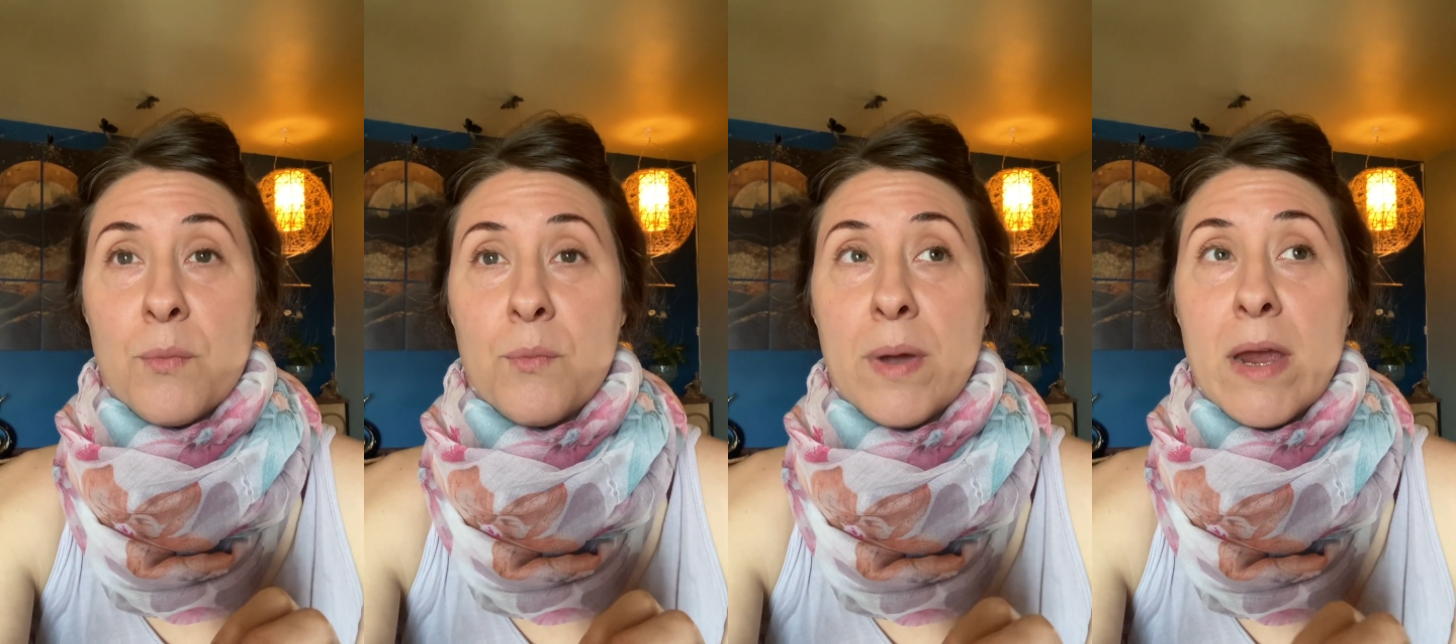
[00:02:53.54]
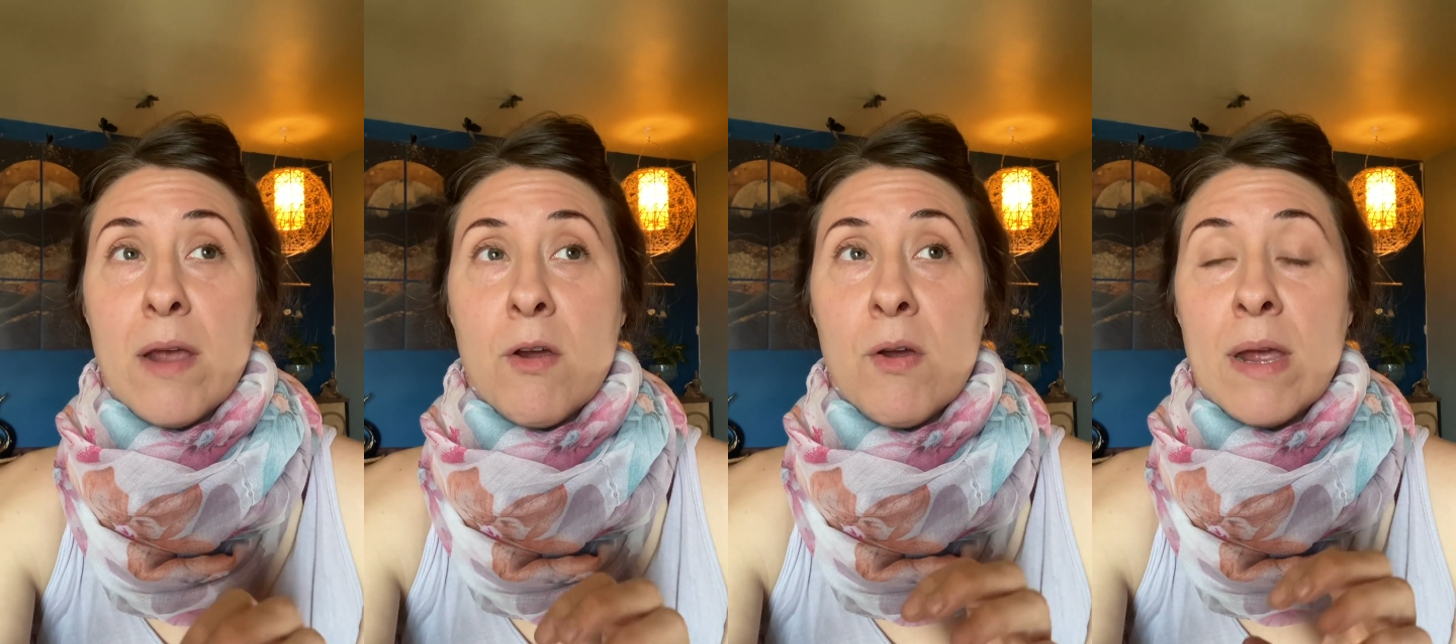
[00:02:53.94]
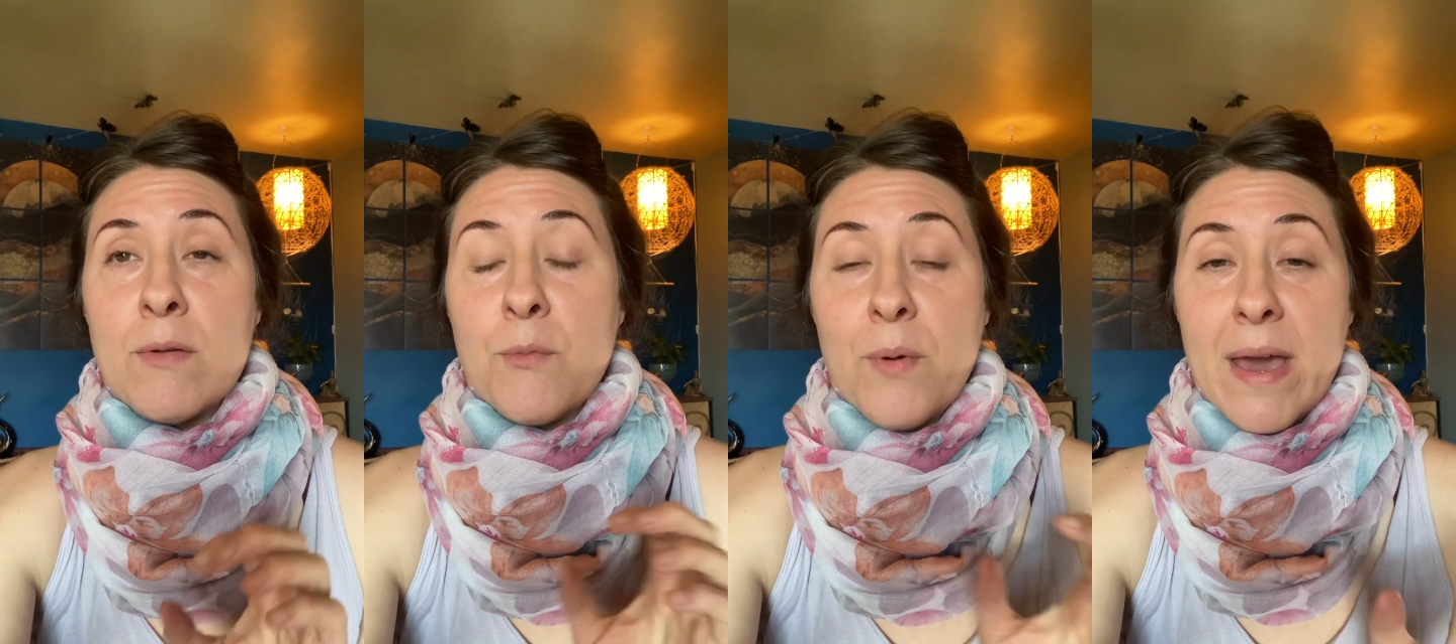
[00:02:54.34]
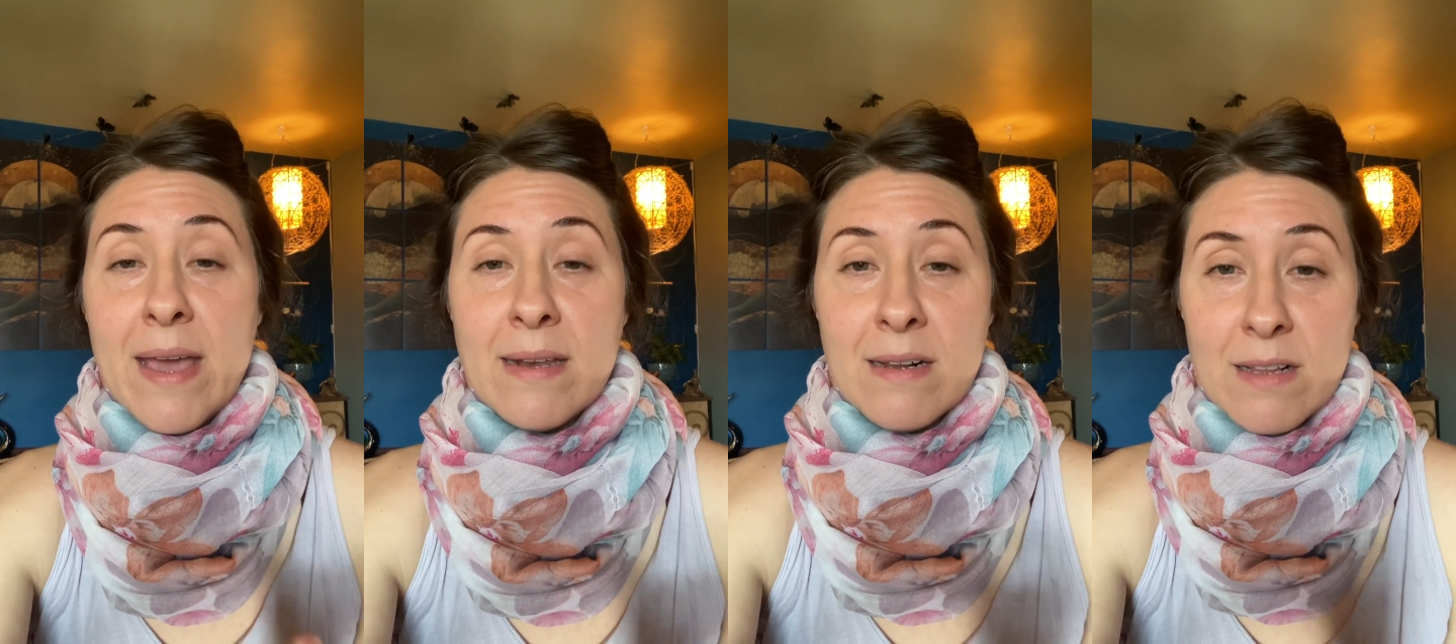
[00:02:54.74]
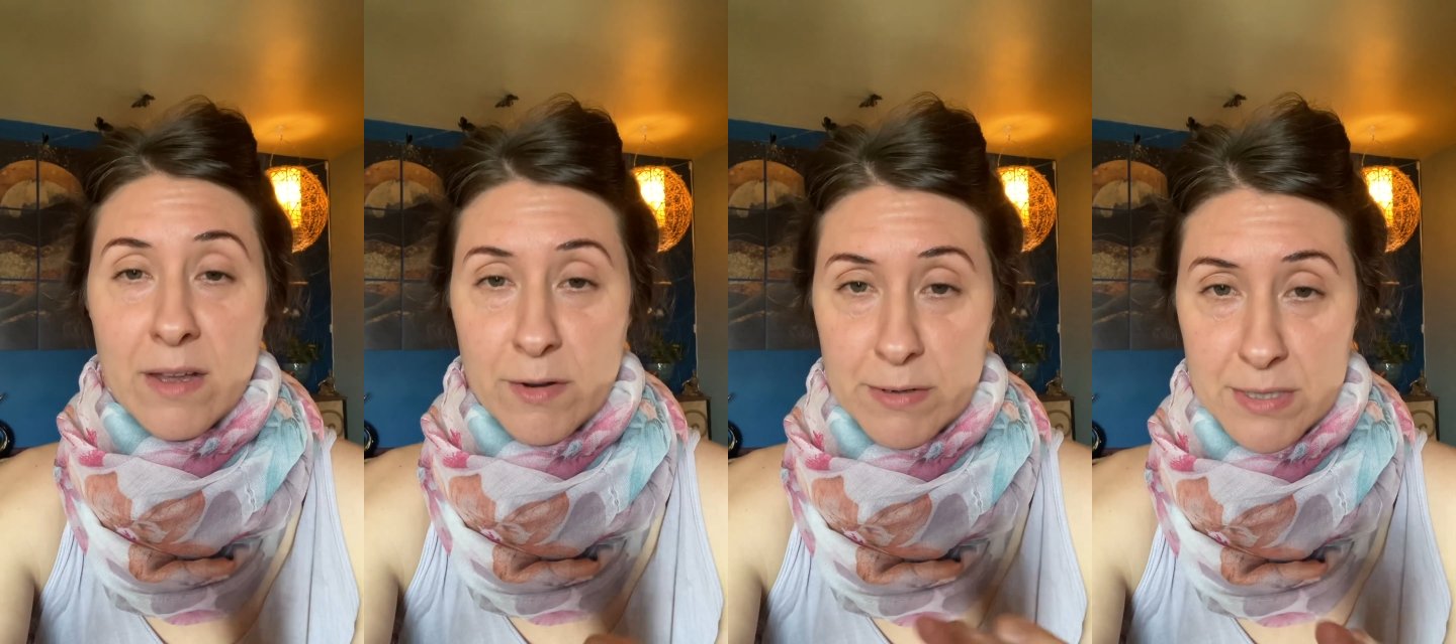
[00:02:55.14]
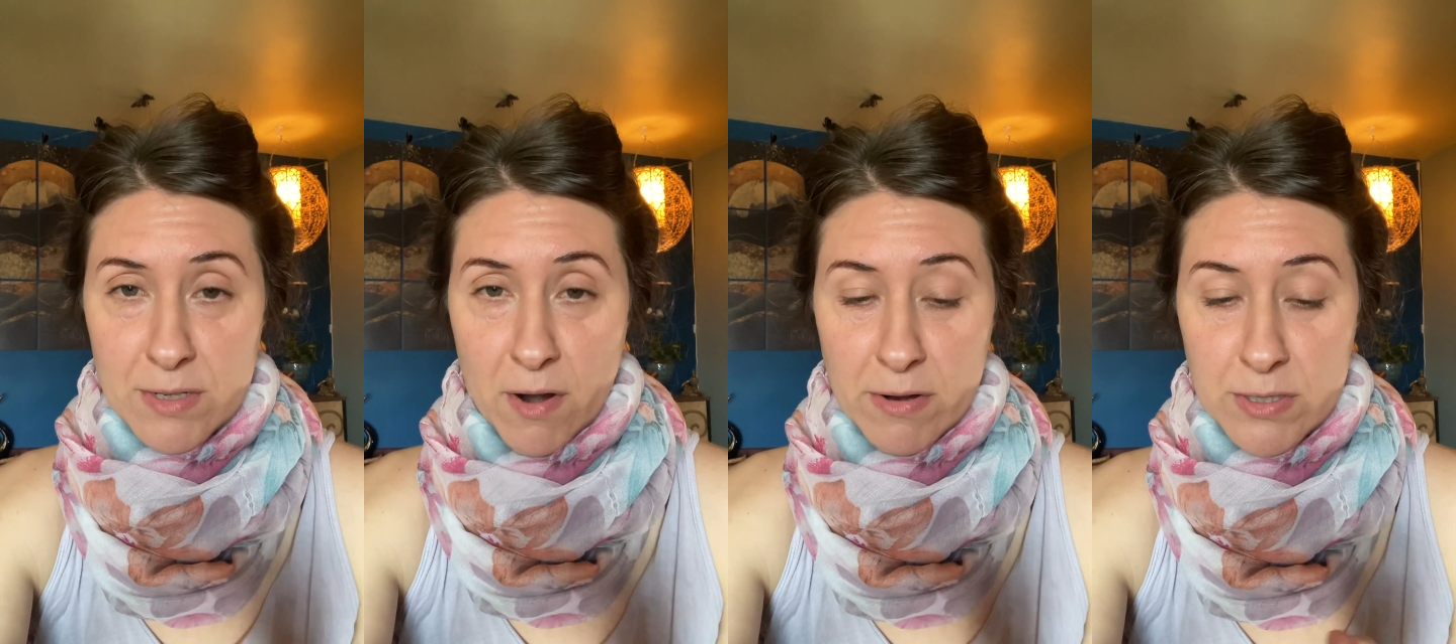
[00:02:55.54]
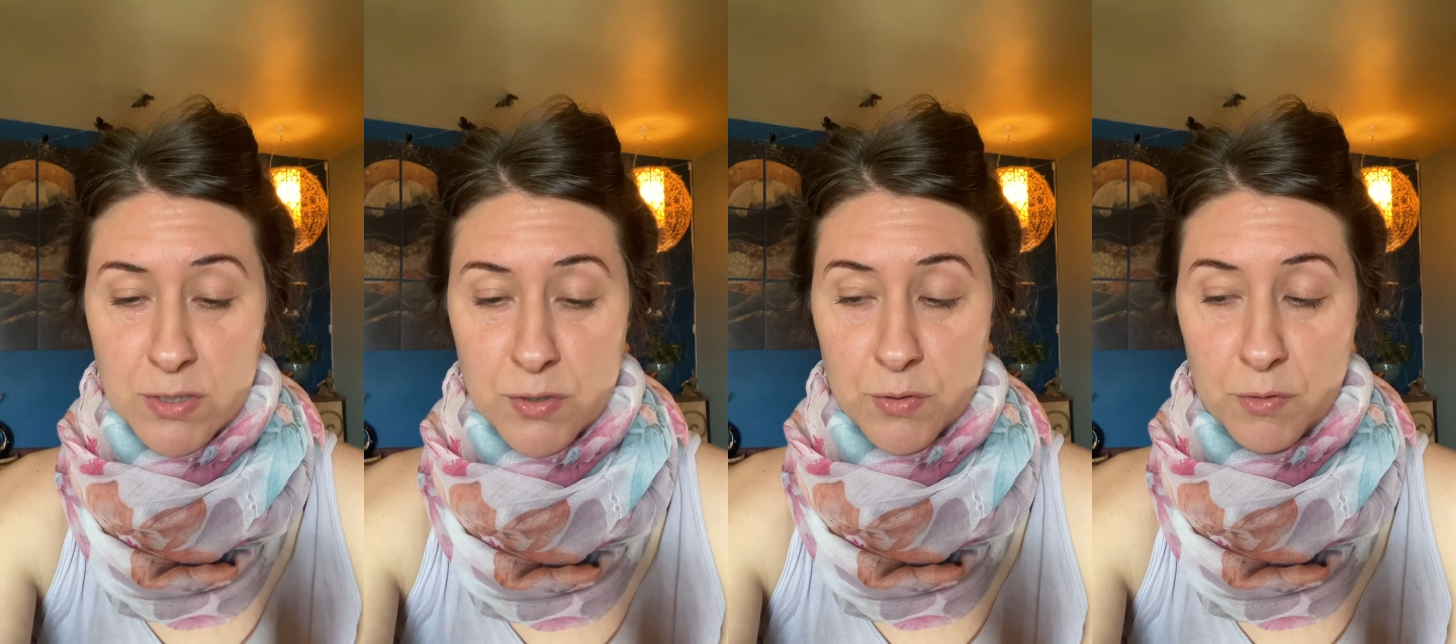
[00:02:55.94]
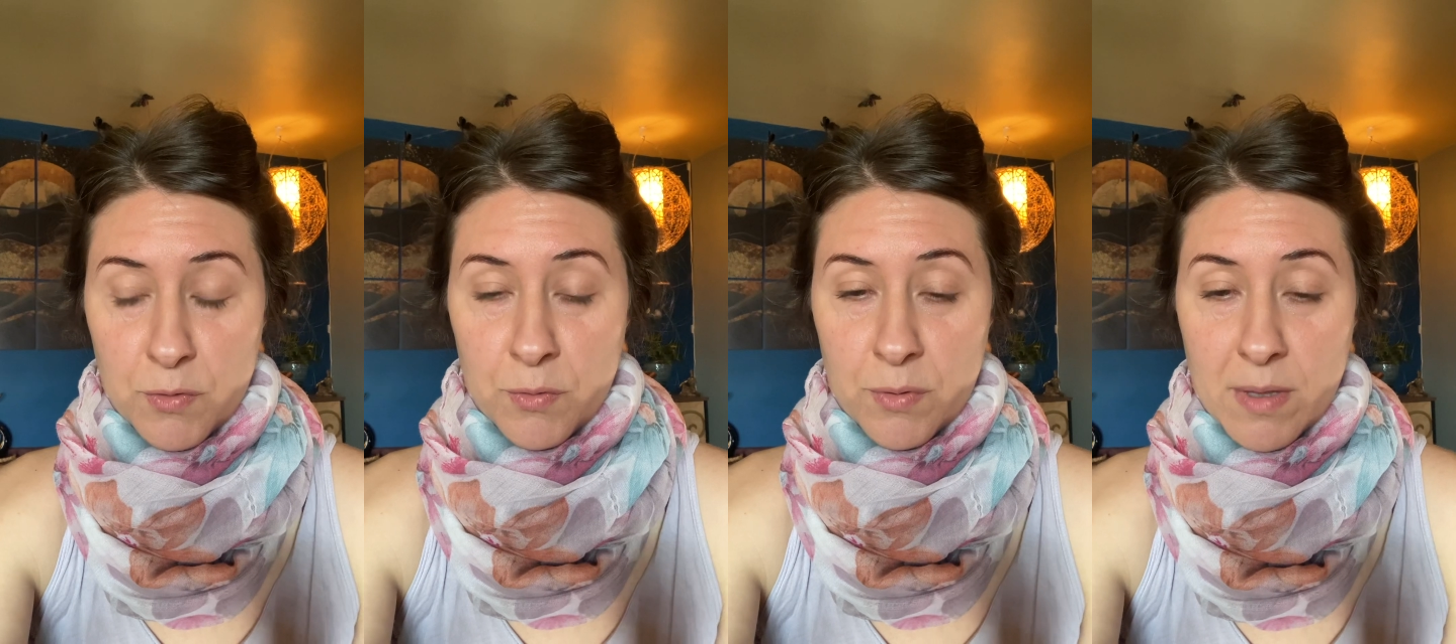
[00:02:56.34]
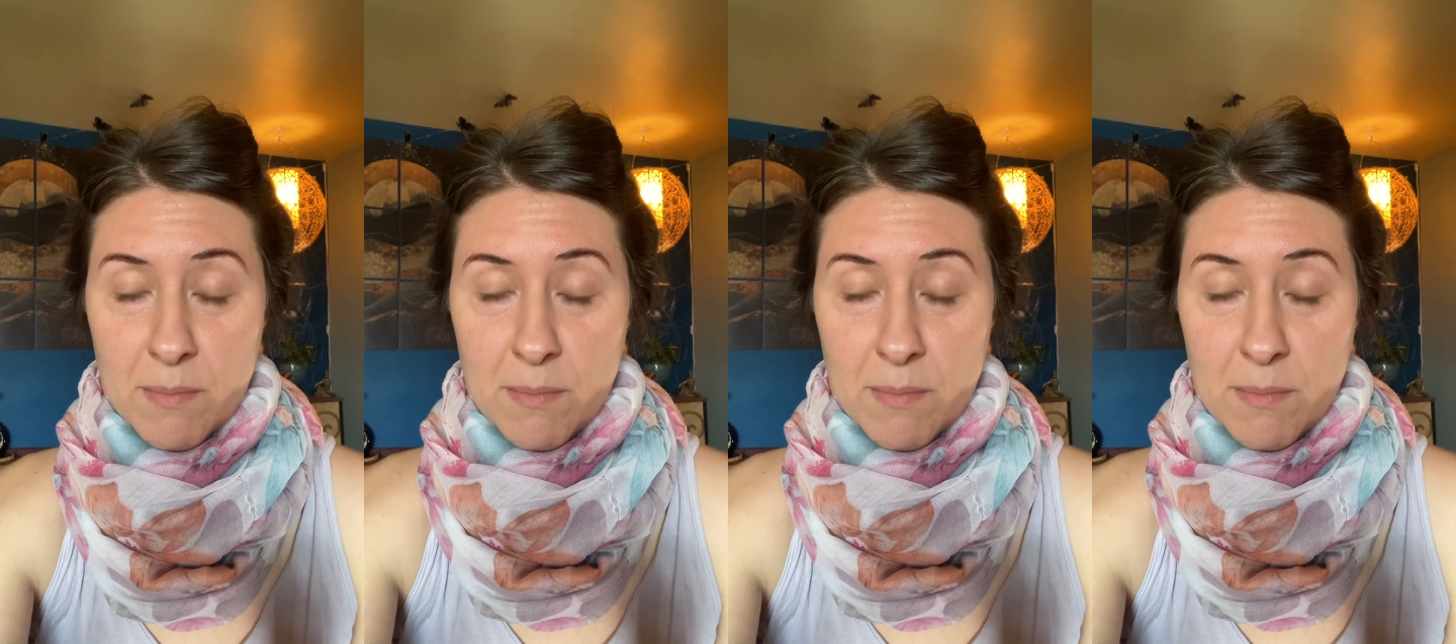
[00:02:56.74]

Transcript: where and when clutter starts to